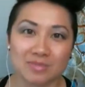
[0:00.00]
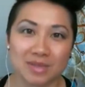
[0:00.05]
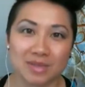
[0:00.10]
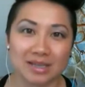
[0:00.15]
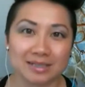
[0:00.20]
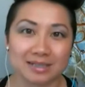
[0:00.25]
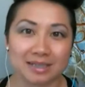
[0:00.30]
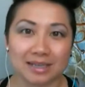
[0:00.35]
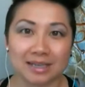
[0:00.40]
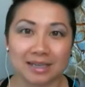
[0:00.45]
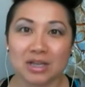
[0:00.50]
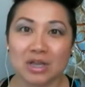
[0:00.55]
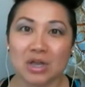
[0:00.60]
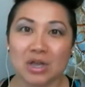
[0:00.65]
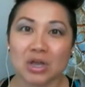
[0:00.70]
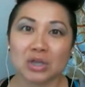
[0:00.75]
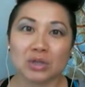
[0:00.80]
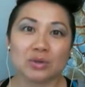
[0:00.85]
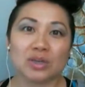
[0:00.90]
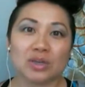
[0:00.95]
amazing.
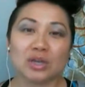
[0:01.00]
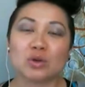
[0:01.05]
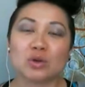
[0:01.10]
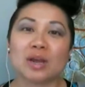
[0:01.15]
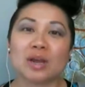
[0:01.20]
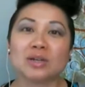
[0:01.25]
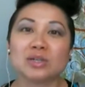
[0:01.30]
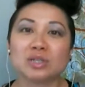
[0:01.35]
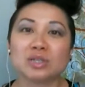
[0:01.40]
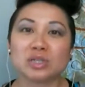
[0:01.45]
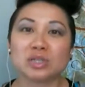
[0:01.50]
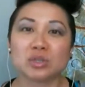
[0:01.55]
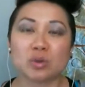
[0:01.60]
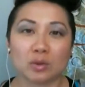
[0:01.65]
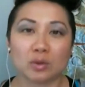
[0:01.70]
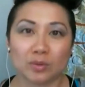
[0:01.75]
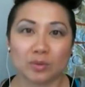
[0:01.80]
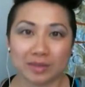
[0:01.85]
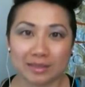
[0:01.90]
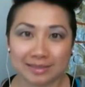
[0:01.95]
You can create a
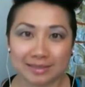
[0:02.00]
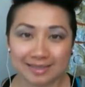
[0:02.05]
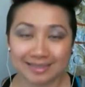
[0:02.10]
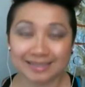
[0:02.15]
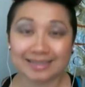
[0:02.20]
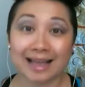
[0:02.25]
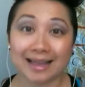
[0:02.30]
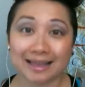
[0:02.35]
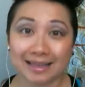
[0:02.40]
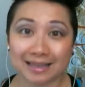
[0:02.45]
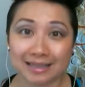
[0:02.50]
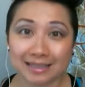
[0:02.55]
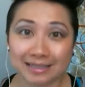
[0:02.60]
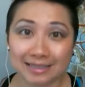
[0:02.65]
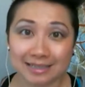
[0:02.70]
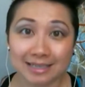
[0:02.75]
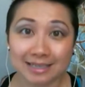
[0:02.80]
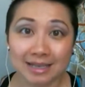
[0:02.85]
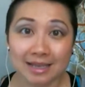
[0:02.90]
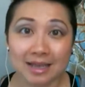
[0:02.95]
store within
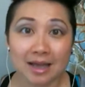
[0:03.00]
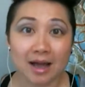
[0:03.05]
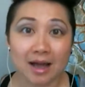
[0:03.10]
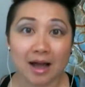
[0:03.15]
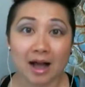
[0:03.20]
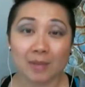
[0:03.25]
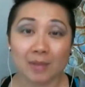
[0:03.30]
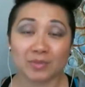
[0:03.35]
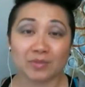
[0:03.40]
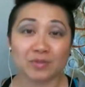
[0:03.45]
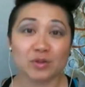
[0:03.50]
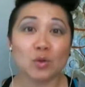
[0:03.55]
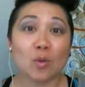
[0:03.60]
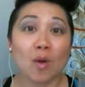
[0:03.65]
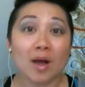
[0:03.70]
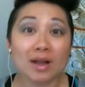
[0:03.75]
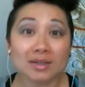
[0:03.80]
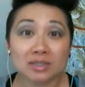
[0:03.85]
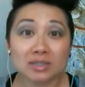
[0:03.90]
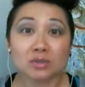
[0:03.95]
seconds. If you
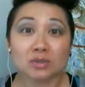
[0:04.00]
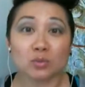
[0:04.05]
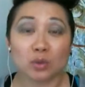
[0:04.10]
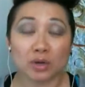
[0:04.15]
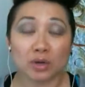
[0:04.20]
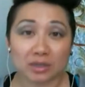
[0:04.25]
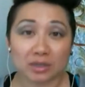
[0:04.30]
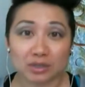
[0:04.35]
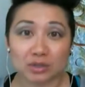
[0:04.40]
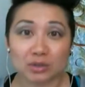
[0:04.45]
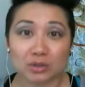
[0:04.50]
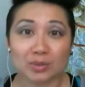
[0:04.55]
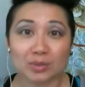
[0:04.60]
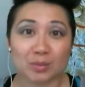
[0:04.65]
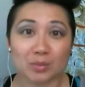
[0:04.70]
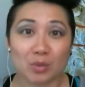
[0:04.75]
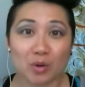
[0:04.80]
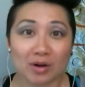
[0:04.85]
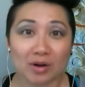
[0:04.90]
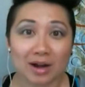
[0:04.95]
want to work a little
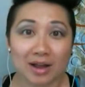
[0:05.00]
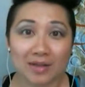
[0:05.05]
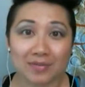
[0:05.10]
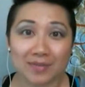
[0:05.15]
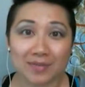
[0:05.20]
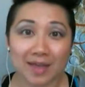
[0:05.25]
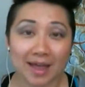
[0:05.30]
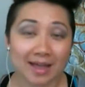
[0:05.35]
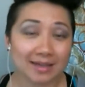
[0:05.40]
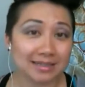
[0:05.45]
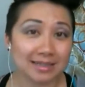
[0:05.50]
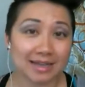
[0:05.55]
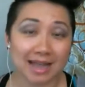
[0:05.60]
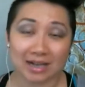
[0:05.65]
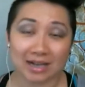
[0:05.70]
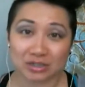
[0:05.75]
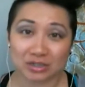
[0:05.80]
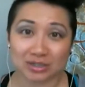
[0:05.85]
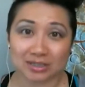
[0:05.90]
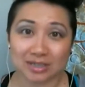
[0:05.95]
bit more on that, it
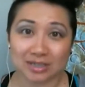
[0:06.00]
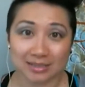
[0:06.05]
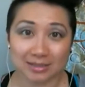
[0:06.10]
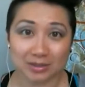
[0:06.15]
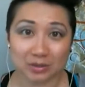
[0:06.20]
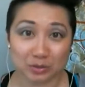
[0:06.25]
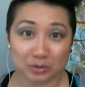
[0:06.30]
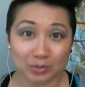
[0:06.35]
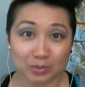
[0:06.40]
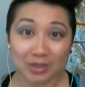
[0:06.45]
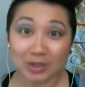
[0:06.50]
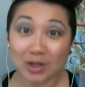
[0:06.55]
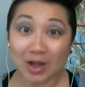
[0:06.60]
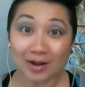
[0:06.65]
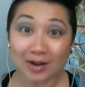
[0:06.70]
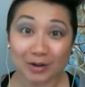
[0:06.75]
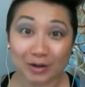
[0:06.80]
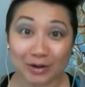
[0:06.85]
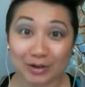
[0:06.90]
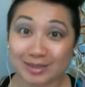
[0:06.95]
actually takes a little bit
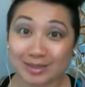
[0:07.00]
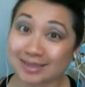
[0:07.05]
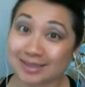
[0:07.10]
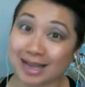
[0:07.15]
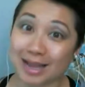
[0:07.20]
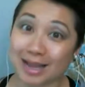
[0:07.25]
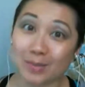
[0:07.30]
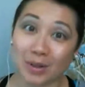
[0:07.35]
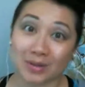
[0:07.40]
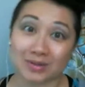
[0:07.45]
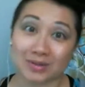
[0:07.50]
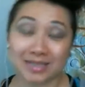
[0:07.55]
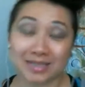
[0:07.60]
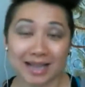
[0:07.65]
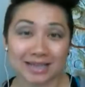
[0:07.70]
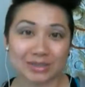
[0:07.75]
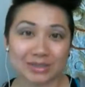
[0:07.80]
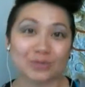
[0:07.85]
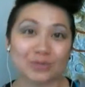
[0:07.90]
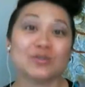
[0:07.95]
longer, say about
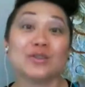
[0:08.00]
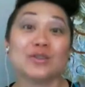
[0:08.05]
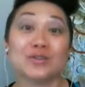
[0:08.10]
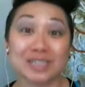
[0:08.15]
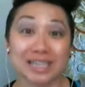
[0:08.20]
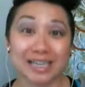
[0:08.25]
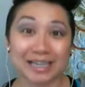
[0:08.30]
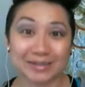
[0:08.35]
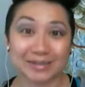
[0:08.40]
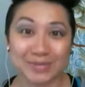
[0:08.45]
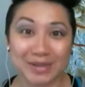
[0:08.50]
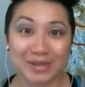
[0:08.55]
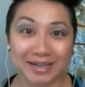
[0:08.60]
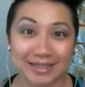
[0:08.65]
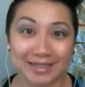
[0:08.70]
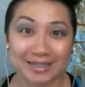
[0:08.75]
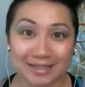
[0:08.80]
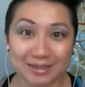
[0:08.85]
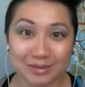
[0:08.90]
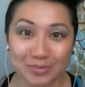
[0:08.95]
10 to 15
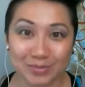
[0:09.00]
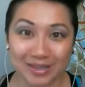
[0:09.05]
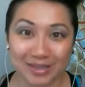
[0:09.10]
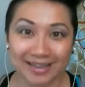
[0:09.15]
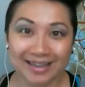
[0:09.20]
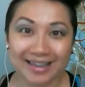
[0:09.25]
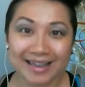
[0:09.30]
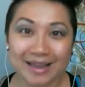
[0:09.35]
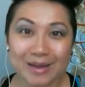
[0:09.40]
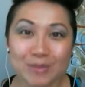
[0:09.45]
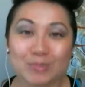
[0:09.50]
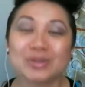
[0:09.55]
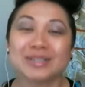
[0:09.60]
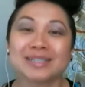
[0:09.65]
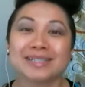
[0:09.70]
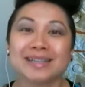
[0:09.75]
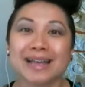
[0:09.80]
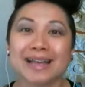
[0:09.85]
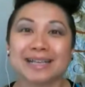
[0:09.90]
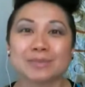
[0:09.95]
minutes to be
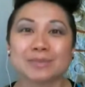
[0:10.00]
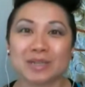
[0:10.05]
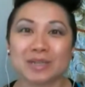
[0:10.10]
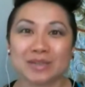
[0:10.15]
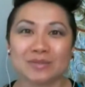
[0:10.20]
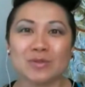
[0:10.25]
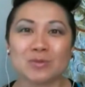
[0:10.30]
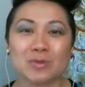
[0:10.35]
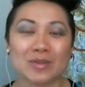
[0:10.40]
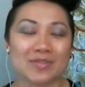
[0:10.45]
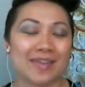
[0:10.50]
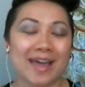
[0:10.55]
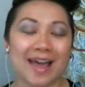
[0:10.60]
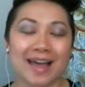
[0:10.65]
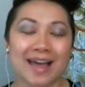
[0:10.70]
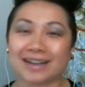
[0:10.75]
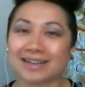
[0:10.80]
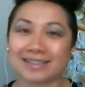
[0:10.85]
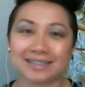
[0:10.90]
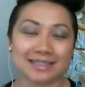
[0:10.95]
precise. But even with
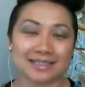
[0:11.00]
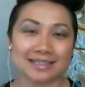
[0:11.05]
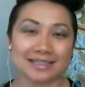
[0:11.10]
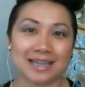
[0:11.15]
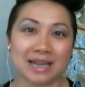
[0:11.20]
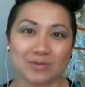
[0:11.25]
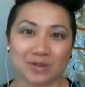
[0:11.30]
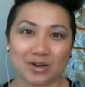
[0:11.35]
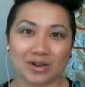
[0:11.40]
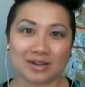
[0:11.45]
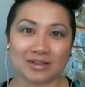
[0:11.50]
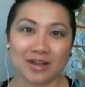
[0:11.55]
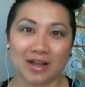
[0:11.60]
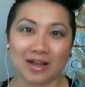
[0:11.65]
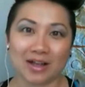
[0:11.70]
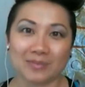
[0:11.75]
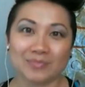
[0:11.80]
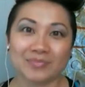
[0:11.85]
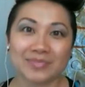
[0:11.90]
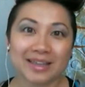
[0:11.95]
that, it doesn't take very
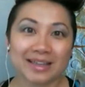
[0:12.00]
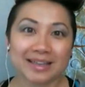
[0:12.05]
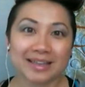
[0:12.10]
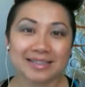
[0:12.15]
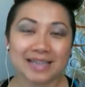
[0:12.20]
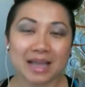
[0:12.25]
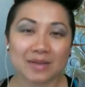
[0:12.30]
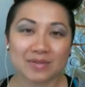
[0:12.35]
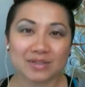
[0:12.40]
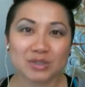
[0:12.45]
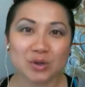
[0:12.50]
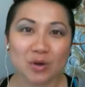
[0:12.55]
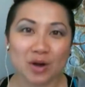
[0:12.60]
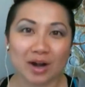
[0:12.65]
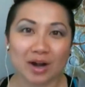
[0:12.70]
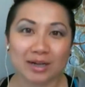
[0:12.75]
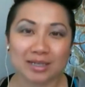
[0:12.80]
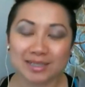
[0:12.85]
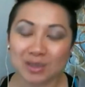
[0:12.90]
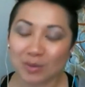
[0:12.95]
long to have a
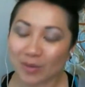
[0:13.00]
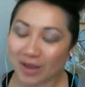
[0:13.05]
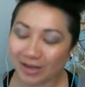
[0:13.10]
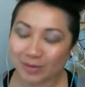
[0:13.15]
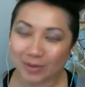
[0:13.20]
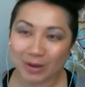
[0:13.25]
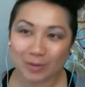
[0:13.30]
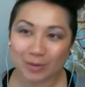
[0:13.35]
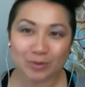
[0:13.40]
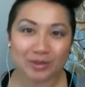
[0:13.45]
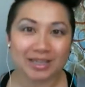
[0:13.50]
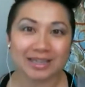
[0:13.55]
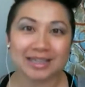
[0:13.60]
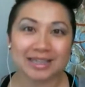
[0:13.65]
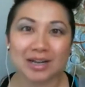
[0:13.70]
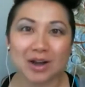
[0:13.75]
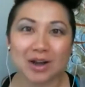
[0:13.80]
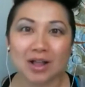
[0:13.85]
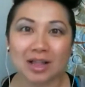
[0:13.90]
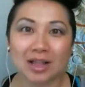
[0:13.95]
store. So anyway, we'll get
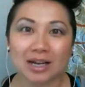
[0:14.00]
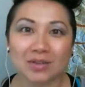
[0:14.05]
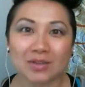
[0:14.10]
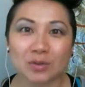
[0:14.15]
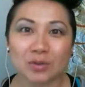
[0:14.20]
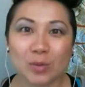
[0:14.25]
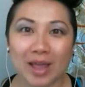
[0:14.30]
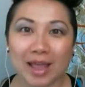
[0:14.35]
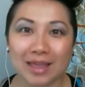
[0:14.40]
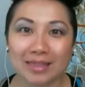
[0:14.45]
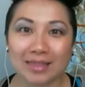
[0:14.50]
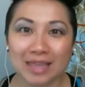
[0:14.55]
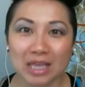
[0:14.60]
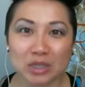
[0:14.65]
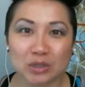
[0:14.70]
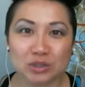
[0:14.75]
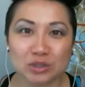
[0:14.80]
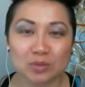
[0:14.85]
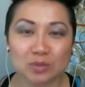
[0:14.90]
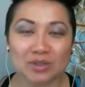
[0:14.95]
that all out of the way.
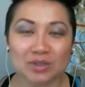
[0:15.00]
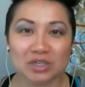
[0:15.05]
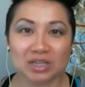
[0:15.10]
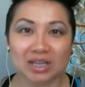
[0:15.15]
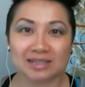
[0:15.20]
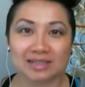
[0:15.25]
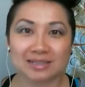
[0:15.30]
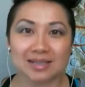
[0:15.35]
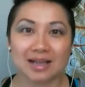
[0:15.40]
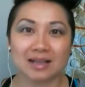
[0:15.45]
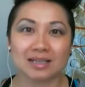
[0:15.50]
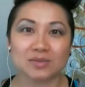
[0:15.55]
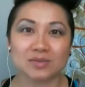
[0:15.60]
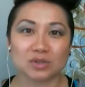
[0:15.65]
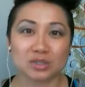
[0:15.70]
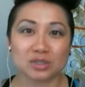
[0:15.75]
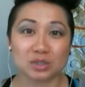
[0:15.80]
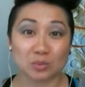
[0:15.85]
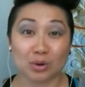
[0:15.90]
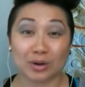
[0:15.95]
Thank you so much again, Selz,
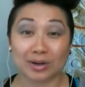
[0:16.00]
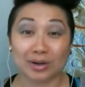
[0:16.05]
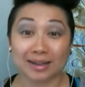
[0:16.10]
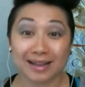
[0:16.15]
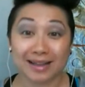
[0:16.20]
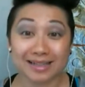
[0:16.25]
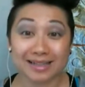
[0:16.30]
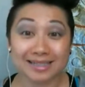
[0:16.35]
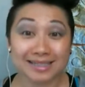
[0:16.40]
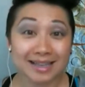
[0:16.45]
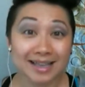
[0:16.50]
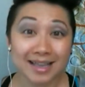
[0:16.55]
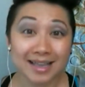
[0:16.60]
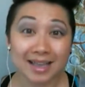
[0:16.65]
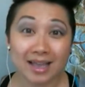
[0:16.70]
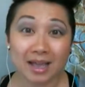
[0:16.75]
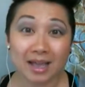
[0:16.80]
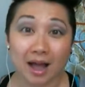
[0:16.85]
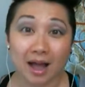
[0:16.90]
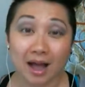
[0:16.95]
for supporting us.
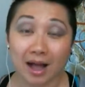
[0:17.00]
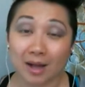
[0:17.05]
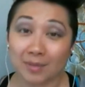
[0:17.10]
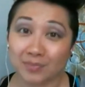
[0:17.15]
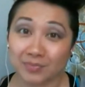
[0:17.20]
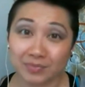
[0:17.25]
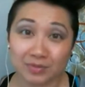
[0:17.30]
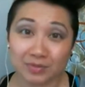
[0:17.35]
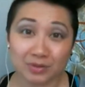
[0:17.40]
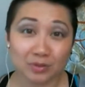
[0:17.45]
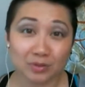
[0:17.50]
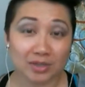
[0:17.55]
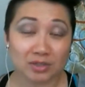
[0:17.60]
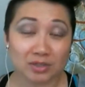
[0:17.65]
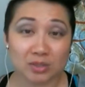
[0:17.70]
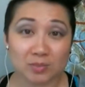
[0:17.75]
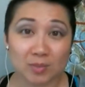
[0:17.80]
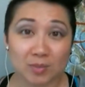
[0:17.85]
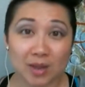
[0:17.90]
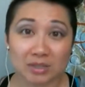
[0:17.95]
You guys
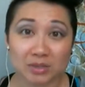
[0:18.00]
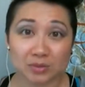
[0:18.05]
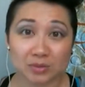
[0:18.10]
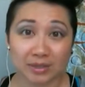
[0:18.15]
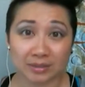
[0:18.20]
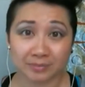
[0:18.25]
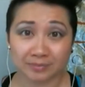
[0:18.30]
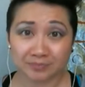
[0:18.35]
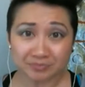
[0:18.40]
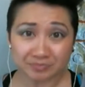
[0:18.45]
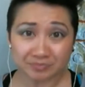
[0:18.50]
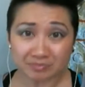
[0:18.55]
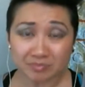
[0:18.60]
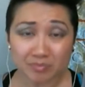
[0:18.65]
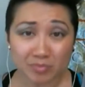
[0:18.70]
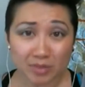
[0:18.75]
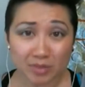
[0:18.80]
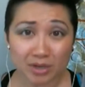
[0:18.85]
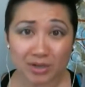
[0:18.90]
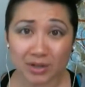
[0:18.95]
are sponsoring
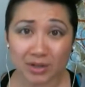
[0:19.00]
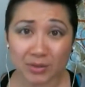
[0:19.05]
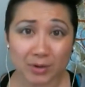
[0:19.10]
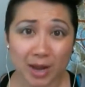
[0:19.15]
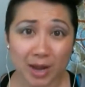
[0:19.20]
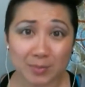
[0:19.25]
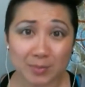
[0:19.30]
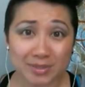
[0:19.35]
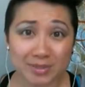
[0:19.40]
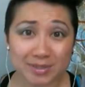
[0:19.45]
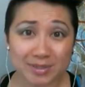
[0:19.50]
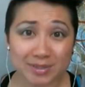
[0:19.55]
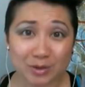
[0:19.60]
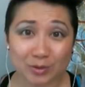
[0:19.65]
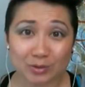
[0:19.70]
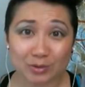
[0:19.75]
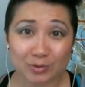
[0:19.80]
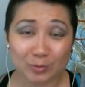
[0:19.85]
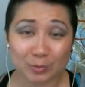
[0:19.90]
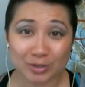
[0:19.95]
another
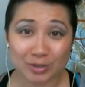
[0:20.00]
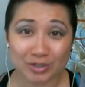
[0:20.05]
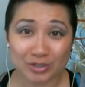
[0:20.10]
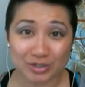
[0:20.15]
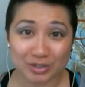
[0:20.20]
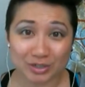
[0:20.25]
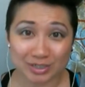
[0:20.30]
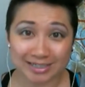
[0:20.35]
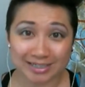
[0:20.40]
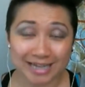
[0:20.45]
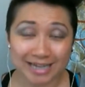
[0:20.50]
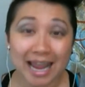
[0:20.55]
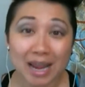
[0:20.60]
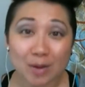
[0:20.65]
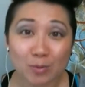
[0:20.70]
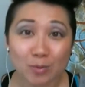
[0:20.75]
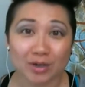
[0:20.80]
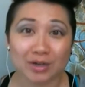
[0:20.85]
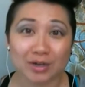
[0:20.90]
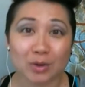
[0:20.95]
episode, which
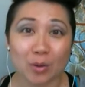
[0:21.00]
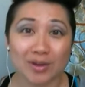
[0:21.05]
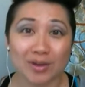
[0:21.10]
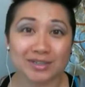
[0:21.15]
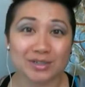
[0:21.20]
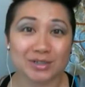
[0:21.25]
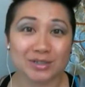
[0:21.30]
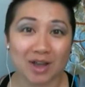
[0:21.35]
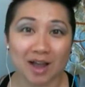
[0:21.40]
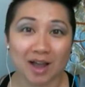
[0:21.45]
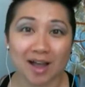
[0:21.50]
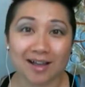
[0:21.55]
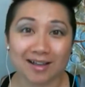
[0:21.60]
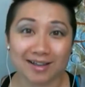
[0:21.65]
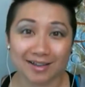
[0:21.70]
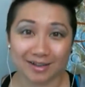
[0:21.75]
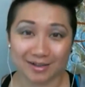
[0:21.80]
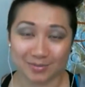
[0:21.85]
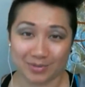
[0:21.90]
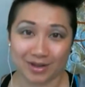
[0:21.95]
today we're going to
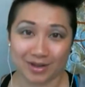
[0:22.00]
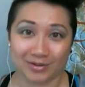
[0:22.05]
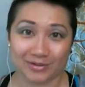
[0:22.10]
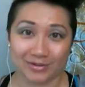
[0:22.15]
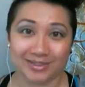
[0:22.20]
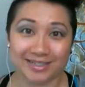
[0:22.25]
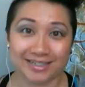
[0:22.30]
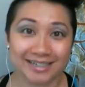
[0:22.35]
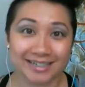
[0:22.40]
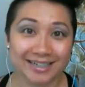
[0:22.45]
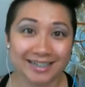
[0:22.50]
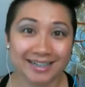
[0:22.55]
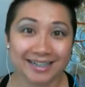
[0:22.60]
talk about.